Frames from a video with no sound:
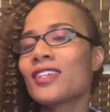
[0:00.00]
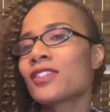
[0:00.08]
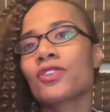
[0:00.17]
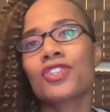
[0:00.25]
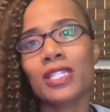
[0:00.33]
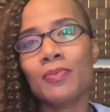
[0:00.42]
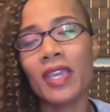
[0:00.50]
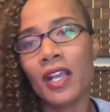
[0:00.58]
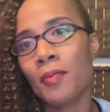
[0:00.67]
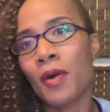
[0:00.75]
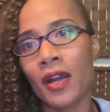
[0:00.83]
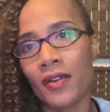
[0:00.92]
So just being
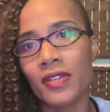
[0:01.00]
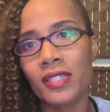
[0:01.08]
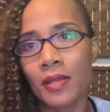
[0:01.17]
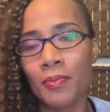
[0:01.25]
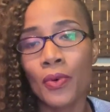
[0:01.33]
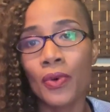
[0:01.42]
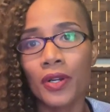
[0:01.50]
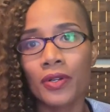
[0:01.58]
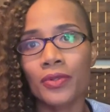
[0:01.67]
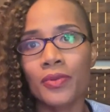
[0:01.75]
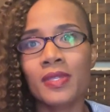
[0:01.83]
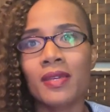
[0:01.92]
a part of a support
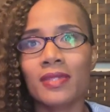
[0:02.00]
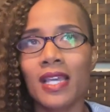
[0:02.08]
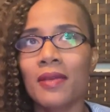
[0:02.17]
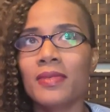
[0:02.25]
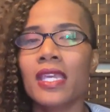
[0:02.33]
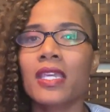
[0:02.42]
group sometimes